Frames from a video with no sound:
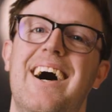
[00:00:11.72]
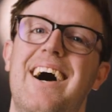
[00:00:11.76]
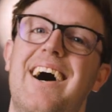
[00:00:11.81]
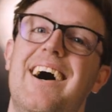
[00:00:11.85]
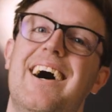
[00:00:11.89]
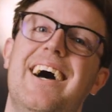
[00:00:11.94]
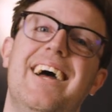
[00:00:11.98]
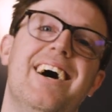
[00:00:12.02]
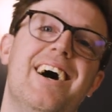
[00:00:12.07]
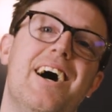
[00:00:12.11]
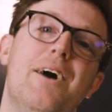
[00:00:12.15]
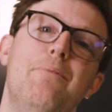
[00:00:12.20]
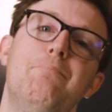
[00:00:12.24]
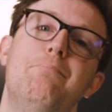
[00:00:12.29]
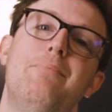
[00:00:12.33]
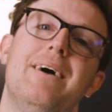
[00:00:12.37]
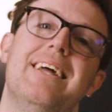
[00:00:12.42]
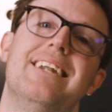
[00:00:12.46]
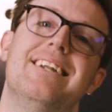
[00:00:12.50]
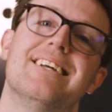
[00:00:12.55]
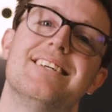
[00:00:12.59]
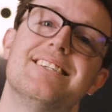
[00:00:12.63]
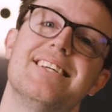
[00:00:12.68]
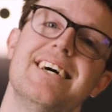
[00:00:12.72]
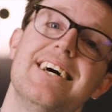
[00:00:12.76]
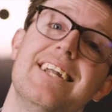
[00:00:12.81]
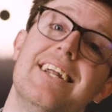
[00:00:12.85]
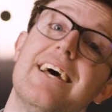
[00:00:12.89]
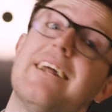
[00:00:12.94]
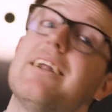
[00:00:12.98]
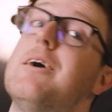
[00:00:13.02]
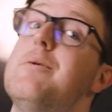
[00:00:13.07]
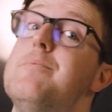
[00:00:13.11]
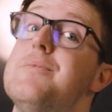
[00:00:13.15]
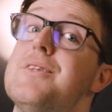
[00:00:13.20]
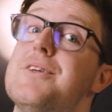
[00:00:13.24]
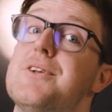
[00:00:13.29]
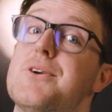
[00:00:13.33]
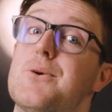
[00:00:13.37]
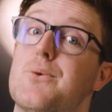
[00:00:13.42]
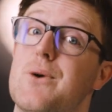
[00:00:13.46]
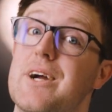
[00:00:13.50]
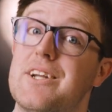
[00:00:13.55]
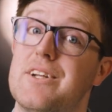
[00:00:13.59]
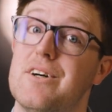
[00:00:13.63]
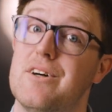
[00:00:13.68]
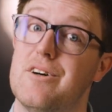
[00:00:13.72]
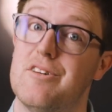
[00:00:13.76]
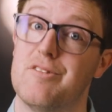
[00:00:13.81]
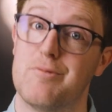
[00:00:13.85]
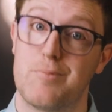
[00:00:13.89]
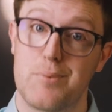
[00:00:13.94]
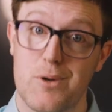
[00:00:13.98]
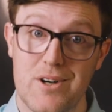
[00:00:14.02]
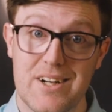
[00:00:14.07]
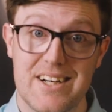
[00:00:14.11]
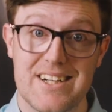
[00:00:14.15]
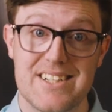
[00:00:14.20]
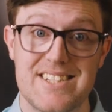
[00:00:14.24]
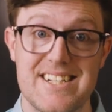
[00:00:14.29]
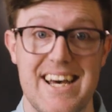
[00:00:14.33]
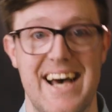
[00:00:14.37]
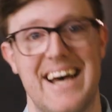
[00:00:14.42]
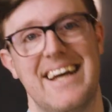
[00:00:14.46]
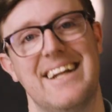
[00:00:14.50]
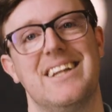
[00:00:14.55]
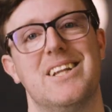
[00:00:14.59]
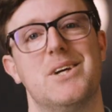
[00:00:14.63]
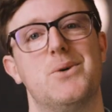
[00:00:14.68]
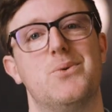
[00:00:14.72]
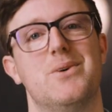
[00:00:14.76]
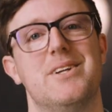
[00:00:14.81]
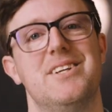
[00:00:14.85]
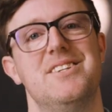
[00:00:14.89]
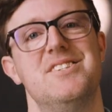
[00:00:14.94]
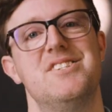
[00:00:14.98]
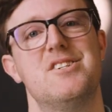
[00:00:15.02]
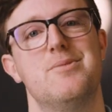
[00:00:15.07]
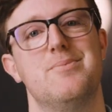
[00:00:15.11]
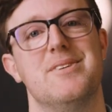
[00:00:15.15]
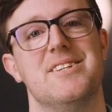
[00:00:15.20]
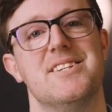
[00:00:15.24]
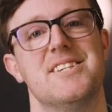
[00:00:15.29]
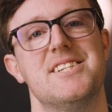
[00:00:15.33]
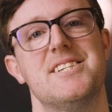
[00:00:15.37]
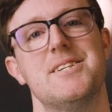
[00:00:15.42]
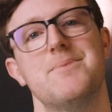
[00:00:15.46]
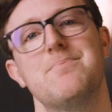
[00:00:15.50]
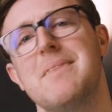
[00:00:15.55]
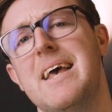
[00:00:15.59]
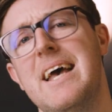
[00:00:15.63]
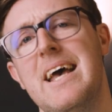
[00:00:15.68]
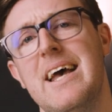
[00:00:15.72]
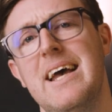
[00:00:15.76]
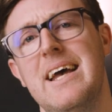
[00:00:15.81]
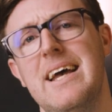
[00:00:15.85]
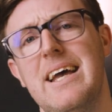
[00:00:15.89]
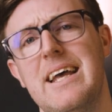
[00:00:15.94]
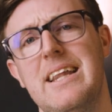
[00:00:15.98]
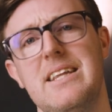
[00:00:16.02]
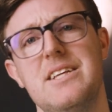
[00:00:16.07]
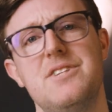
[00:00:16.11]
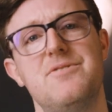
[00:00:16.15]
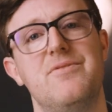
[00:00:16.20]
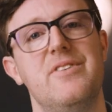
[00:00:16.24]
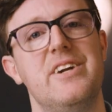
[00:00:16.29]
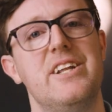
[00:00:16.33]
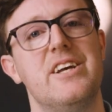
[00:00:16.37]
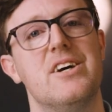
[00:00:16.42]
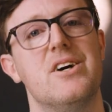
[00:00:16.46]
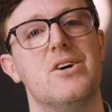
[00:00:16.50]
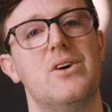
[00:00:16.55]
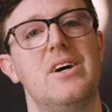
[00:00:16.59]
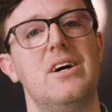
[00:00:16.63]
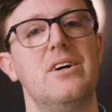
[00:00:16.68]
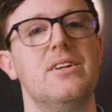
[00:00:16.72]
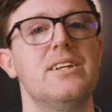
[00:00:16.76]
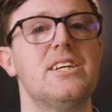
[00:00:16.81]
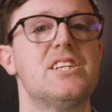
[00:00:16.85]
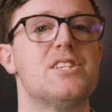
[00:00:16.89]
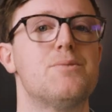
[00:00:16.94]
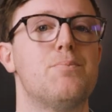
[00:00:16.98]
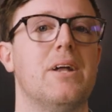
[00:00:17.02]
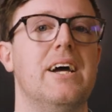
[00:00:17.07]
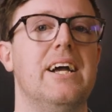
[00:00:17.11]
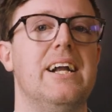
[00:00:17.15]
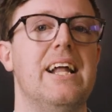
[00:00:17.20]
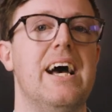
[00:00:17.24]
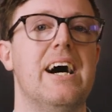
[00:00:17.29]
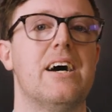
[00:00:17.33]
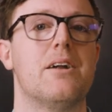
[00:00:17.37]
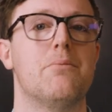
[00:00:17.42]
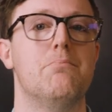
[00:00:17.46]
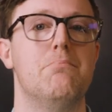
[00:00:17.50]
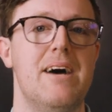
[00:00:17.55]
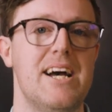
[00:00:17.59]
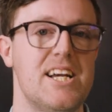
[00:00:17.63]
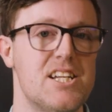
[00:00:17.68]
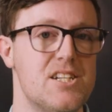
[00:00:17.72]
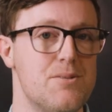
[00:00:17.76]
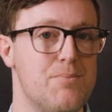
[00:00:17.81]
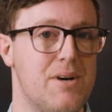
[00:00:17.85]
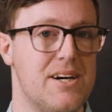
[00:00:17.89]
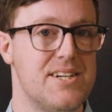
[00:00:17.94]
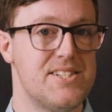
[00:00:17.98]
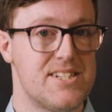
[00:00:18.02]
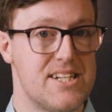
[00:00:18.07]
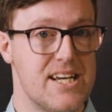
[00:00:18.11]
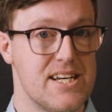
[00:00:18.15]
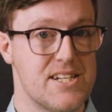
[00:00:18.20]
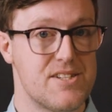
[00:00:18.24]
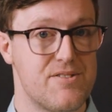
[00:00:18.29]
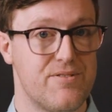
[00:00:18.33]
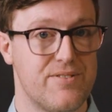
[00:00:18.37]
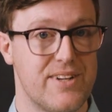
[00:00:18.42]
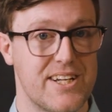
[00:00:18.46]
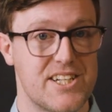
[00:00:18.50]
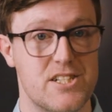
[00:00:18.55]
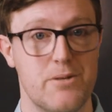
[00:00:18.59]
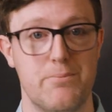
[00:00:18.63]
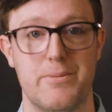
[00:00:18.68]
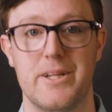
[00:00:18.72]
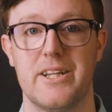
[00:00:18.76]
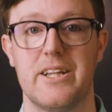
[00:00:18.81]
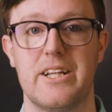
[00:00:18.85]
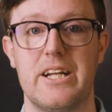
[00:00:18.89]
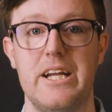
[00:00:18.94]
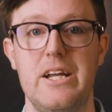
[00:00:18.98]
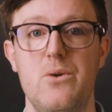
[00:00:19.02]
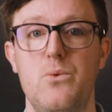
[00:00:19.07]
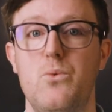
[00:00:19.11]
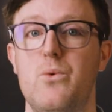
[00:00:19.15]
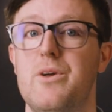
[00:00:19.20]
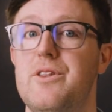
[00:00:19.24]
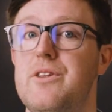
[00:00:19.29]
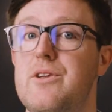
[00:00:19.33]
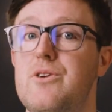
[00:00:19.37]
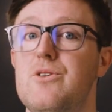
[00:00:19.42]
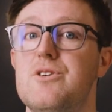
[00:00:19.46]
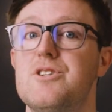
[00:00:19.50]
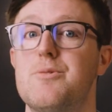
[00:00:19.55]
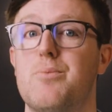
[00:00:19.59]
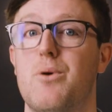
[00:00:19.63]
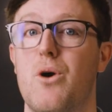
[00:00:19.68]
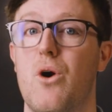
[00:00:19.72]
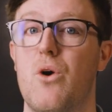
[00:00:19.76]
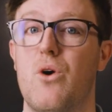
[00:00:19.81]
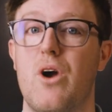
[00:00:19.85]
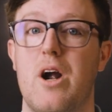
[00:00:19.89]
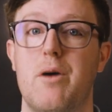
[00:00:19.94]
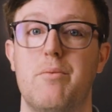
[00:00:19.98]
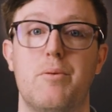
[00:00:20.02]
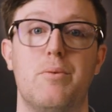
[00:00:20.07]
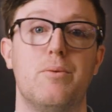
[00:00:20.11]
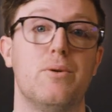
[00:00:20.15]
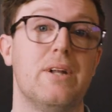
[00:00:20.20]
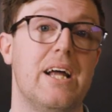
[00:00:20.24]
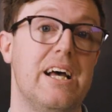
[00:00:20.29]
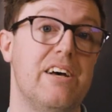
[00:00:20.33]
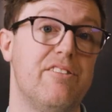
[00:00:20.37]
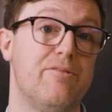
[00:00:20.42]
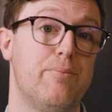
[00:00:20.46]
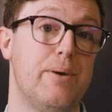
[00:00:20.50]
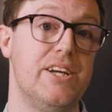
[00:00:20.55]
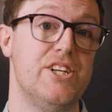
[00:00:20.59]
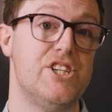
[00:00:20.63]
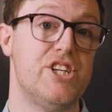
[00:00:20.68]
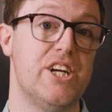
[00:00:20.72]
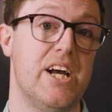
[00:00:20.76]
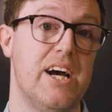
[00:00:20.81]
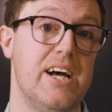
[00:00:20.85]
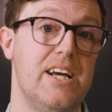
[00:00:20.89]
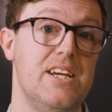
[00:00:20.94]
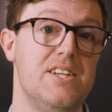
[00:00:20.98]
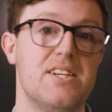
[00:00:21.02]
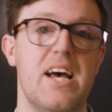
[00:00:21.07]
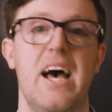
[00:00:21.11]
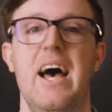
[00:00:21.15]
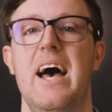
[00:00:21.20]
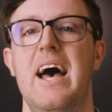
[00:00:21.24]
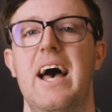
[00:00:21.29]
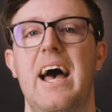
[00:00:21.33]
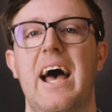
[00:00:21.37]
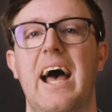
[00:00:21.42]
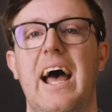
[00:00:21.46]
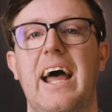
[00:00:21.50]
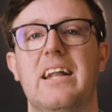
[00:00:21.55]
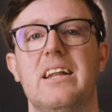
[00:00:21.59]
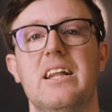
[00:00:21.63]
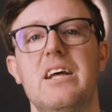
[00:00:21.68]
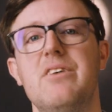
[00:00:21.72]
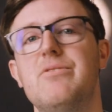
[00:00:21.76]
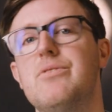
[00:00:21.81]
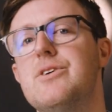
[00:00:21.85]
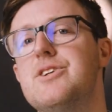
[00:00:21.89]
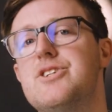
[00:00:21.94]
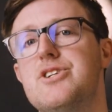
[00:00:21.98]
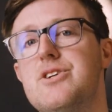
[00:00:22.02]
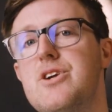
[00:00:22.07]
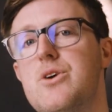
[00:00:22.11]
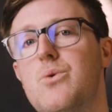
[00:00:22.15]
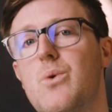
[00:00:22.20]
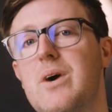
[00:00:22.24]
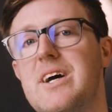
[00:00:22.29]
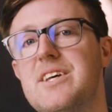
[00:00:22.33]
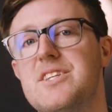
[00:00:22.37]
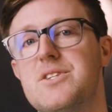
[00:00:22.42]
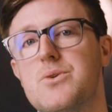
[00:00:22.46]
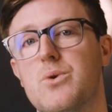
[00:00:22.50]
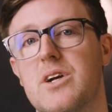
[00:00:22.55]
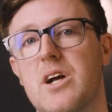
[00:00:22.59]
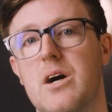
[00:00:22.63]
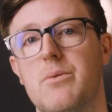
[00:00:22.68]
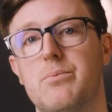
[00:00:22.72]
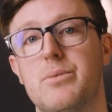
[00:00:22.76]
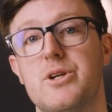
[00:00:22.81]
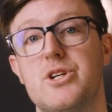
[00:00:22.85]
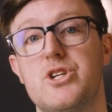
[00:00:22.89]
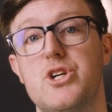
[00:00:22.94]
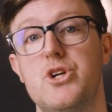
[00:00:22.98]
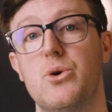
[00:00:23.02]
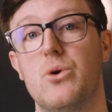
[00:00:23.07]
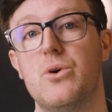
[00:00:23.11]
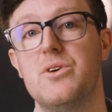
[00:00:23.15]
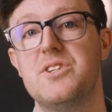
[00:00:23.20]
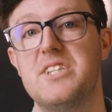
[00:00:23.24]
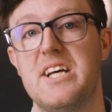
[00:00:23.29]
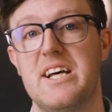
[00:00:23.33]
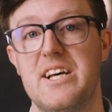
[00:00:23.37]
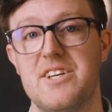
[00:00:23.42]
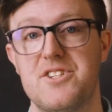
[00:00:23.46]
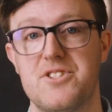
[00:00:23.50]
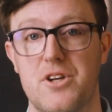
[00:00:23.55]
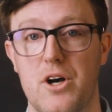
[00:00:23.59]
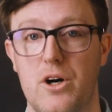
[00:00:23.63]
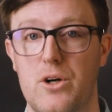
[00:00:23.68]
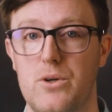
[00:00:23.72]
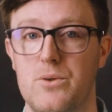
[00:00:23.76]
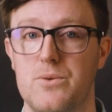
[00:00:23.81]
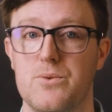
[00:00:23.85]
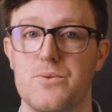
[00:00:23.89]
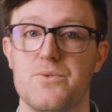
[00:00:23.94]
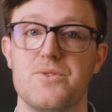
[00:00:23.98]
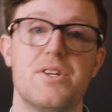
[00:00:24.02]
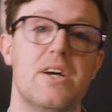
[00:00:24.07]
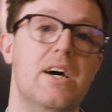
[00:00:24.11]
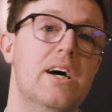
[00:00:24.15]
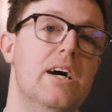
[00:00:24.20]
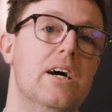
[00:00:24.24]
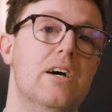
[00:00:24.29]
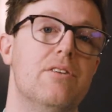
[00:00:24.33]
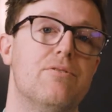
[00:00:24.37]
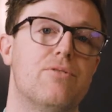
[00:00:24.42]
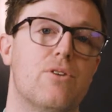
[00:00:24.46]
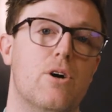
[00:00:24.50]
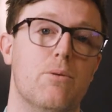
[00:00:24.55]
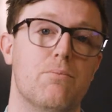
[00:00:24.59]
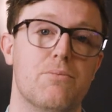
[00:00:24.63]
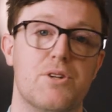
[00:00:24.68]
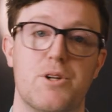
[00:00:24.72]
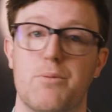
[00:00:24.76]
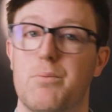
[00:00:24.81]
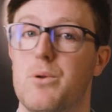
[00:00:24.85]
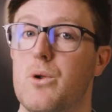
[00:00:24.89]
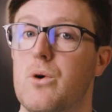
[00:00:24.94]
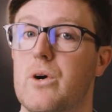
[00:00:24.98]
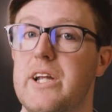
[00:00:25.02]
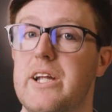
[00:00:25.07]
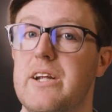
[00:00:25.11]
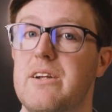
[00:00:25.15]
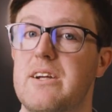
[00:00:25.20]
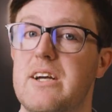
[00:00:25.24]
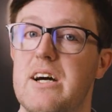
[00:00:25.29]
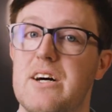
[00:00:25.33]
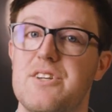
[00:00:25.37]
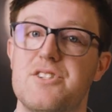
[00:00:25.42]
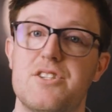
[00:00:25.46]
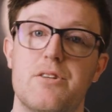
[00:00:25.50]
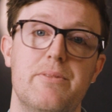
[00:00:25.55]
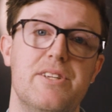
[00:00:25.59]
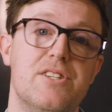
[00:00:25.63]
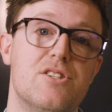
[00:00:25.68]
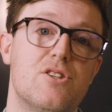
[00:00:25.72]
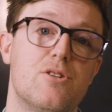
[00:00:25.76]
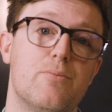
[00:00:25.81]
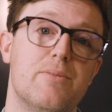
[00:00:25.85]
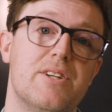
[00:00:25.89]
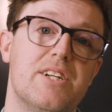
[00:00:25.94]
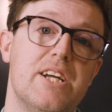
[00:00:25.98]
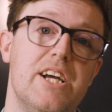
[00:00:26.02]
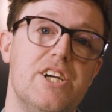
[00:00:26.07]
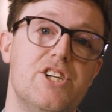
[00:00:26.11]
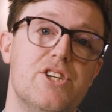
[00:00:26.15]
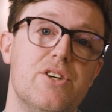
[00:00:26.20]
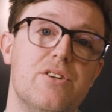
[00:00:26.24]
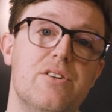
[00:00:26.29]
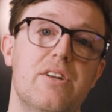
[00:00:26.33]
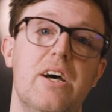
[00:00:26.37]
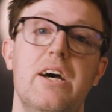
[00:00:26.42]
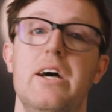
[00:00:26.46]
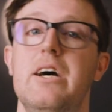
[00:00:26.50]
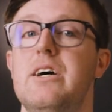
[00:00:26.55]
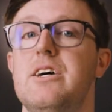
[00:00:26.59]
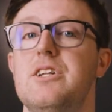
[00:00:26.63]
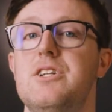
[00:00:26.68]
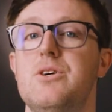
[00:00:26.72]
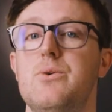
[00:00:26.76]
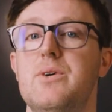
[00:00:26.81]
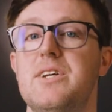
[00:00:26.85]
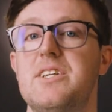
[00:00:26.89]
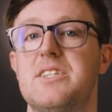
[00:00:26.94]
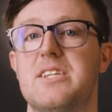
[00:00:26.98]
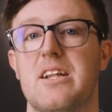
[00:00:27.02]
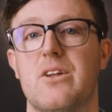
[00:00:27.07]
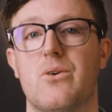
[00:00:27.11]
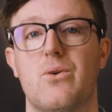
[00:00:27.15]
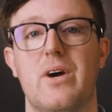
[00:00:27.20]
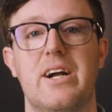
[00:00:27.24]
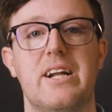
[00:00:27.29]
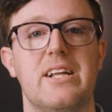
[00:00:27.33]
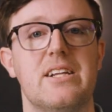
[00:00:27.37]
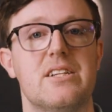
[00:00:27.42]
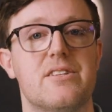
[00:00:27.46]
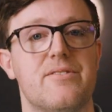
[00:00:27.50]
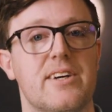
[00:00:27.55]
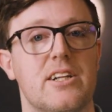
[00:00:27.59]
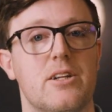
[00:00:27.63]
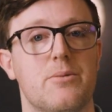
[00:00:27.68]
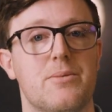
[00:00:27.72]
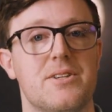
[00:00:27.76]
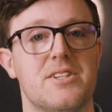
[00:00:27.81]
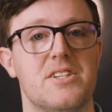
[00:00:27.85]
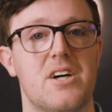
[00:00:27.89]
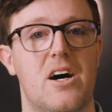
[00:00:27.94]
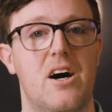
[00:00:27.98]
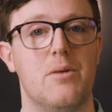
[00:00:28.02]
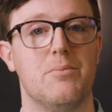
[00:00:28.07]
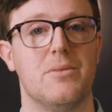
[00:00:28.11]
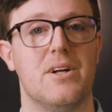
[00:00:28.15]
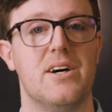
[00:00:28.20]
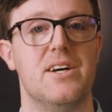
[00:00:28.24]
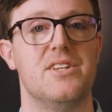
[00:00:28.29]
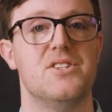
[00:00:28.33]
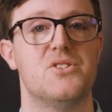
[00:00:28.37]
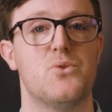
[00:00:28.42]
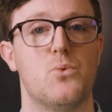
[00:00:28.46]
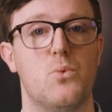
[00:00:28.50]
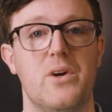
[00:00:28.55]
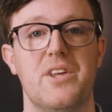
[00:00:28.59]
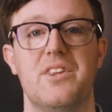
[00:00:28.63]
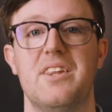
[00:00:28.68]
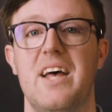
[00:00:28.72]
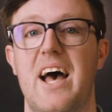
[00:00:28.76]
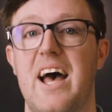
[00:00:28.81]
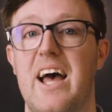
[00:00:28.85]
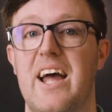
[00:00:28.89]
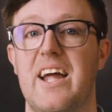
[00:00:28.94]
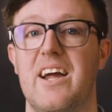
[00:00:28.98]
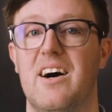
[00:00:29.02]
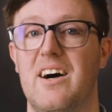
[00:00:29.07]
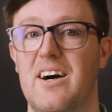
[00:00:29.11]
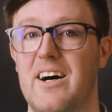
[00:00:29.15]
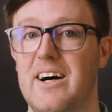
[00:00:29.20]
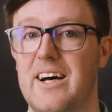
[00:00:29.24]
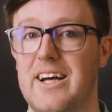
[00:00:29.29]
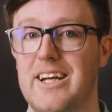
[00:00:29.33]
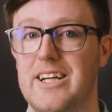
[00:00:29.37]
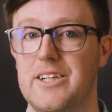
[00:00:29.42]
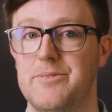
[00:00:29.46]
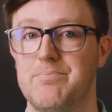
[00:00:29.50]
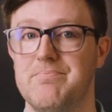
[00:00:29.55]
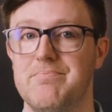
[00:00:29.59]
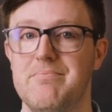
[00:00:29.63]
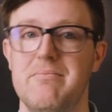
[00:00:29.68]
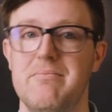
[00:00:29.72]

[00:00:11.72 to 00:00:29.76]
Hi, I'm Ben Nazette and I'm the Director of Product at Liquid Instruments. In this video, I'll explain how to maximize test flexibility with user programmable FPGAs and leverage new ways to accomplish your test goals, from deploying custom instrumentation to accelerating development timelines with AI.